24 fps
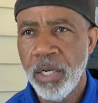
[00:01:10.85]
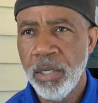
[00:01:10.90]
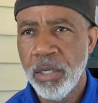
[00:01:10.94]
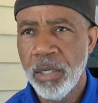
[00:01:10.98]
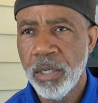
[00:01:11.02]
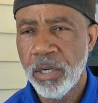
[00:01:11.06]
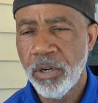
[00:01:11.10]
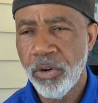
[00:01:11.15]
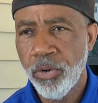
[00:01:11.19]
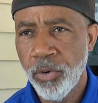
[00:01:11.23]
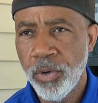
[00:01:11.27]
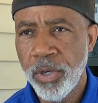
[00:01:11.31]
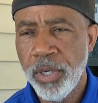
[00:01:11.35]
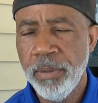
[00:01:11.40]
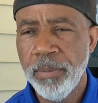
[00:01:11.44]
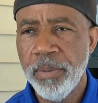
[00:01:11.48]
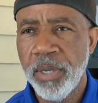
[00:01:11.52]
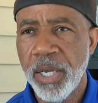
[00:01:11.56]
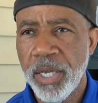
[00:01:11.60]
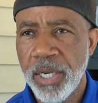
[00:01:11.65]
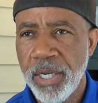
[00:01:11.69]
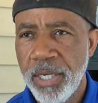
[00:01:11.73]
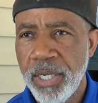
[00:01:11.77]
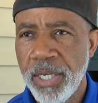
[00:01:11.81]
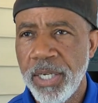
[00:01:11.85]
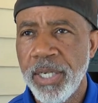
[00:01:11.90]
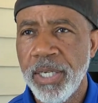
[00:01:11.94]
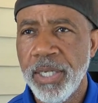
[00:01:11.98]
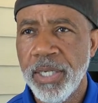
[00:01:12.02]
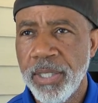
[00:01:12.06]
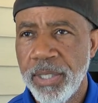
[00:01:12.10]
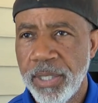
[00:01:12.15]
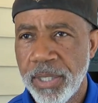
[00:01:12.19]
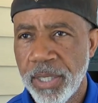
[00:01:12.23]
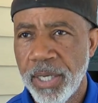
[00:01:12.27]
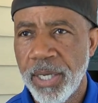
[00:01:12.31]
little creep that
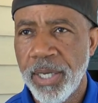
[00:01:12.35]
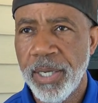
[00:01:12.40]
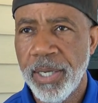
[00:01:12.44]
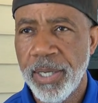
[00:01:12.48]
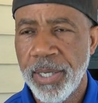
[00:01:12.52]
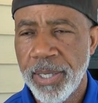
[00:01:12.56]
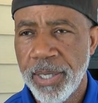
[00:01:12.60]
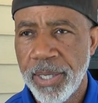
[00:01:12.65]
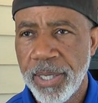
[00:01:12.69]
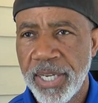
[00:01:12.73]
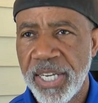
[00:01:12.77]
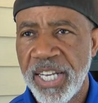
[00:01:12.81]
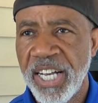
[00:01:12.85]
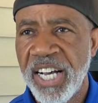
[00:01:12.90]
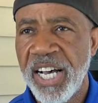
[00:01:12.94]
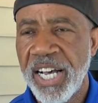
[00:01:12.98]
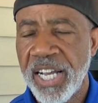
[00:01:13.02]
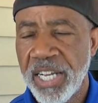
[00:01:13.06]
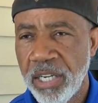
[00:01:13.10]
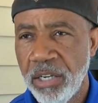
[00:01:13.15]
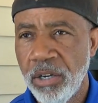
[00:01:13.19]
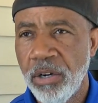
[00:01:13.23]
did, uh, God